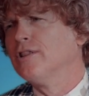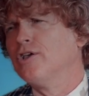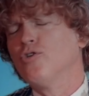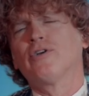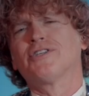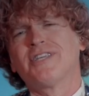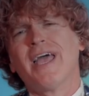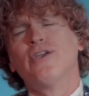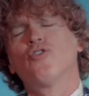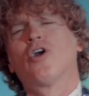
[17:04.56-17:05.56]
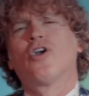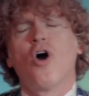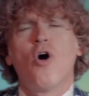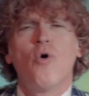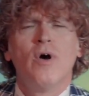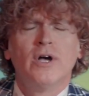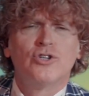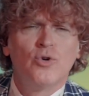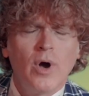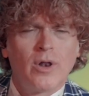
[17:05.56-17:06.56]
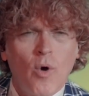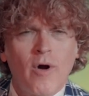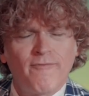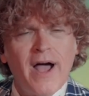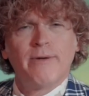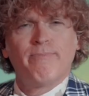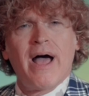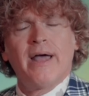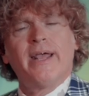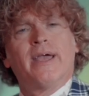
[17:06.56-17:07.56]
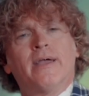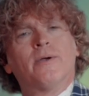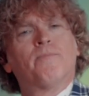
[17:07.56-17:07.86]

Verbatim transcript: that you could say you could go to a glorified body